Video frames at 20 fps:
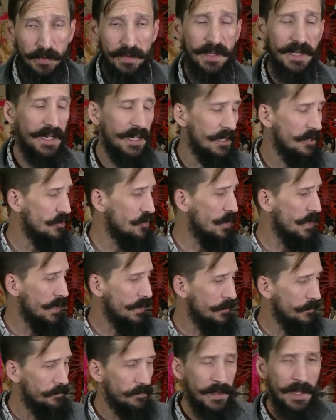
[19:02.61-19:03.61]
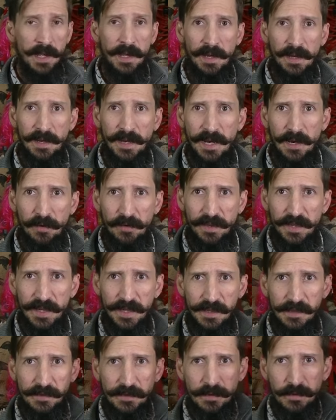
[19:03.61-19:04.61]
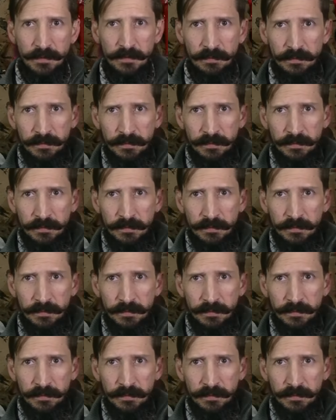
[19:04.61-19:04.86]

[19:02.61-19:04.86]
with a hairdryer. Now this